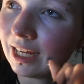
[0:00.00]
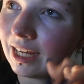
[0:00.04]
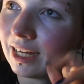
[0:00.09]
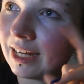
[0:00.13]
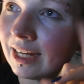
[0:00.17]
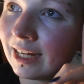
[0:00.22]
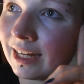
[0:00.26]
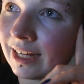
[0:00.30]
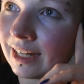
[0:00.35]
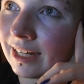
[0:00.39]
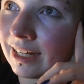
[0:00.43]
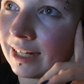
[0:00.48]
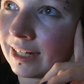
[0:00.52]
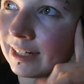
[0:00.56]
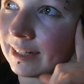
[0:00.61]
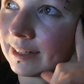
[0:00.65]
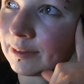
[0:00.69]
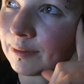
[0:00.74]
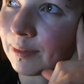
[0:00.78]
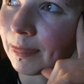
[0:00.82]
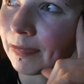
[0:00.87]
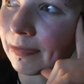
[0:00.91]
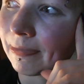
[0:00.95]

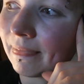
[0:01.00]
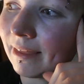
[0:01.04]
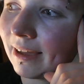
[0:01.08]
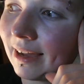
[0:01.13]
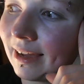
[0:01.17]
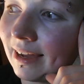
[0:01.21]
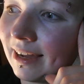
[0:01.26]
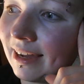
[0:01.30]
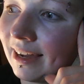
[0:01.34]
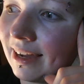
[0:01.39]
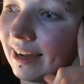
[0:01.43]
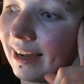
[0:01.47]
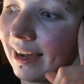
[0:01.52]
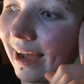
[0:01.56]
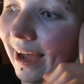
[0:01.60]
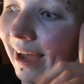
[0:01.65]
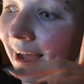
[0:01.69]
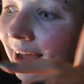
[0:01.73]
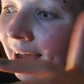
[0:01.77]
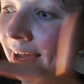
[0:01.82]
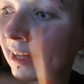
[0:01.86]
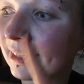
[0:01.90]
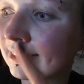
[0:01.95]
um,
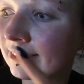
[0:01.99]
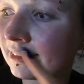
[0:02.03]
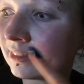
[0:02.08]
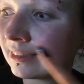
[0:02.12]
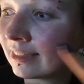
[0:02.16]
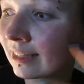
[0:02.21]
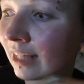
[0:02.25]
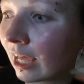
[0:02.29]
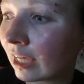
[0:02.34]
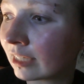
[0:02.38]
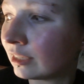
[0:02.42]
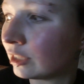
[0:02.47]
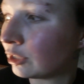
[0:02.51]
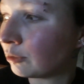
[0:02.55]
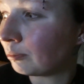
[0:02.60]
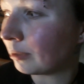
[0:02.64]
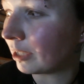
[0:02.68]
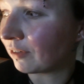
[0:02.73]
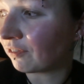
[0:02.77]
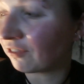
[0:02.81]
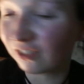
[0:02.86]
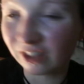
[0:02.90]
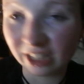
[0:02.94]
and like this
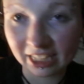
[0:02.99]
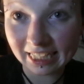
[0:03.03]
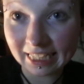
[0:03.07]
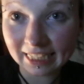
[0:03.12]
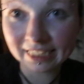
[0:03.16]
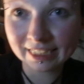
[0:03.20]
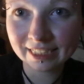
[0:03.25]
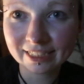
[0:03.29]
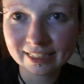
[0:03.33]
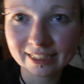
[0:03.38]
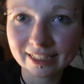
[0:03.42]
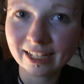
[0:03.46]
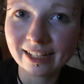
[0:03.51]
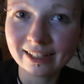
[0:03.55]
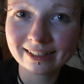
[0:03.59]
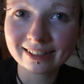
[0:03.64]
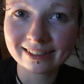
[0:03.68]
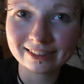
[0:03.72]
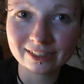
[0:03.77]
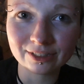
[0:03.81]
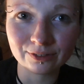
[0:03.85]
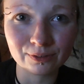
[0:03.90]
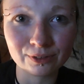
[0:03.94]
big fleece
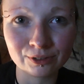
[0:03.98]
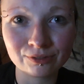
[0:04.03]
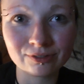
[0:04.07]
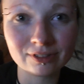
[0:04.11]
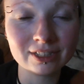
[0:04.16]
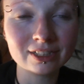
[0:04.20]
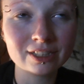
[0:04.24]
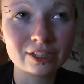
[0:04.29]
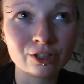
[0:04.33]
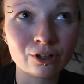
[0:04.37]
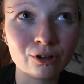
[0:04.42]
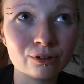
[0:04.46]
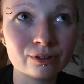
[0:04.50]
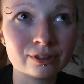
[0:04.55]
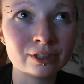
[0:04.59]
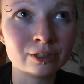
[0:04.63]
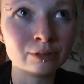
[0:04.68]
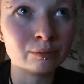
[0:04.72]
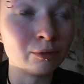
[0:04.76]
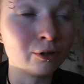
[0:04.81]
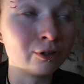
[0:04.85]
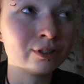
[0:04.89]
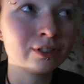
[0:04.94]
because it was really cold in
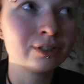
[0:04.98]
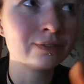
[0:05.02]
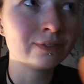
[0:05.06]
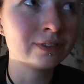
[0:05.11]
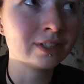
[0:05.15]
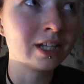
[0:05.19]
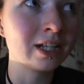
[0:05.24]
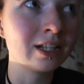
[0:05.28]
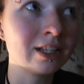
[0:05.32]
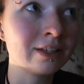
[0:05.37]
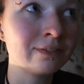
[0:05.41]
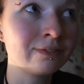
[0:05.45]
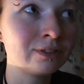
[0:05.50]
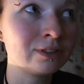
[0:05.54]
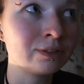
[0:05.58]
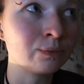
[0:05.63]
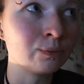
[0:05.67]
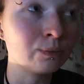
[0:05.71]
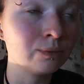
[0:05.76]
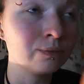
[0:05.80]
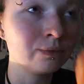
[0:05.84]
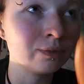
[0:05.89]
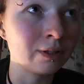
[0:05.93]
the morning when I left to
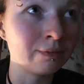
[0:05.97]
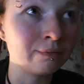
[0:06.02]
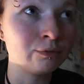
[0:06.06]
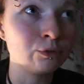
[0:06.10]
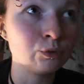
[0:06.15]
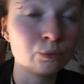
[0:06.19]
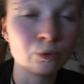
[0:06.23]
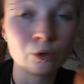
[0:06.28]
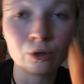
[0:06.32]
work,